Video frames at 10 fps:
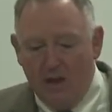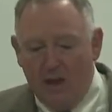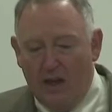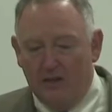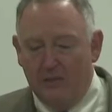
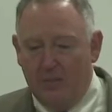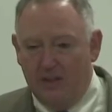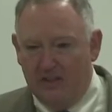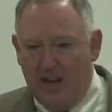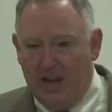That's a
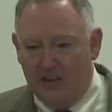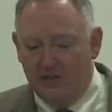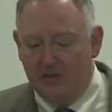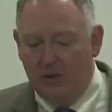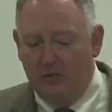big task.
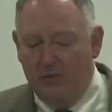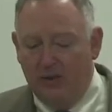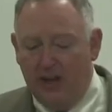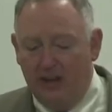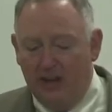So, for
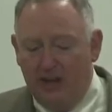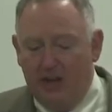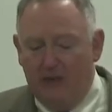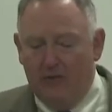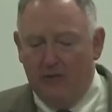that
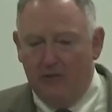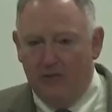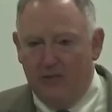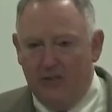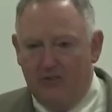future
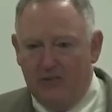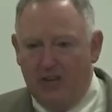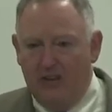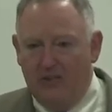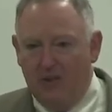chief of
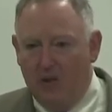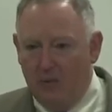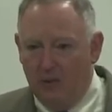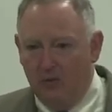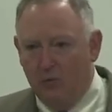staff of the
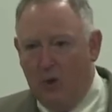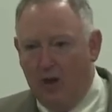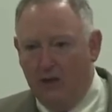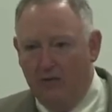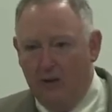Army who's
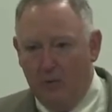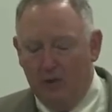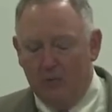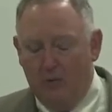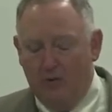walking around
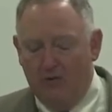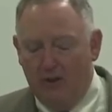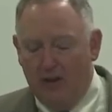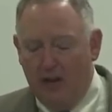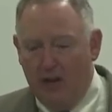West Point
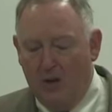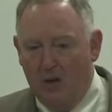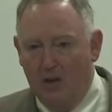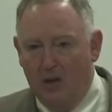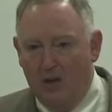right
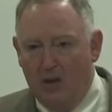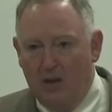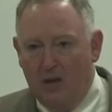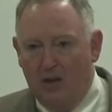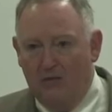now,
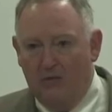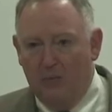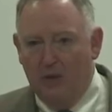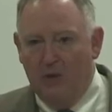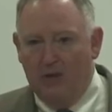if
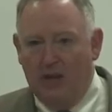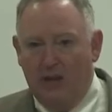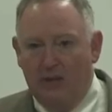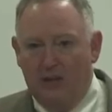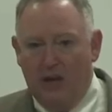we don't
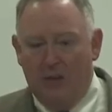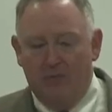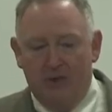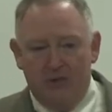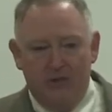get the
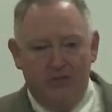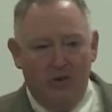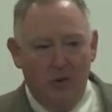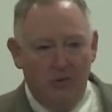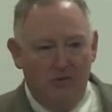operational
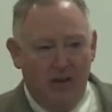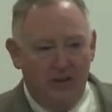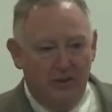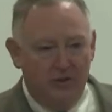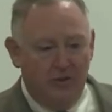environment
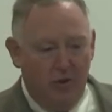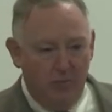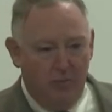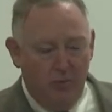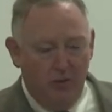right, the
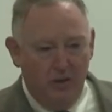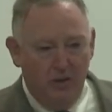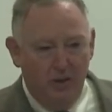start point,